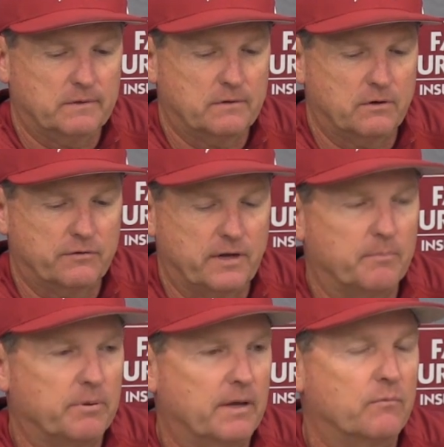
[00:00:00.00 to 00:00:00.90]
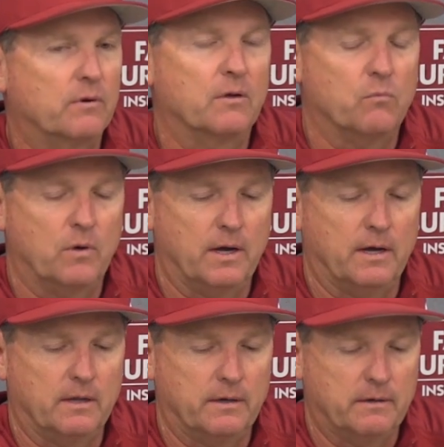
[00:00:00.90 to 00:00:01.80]
Kjerstad played really
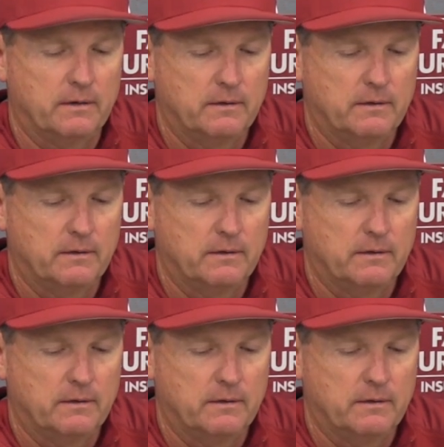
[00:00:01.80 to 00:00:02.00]
well, and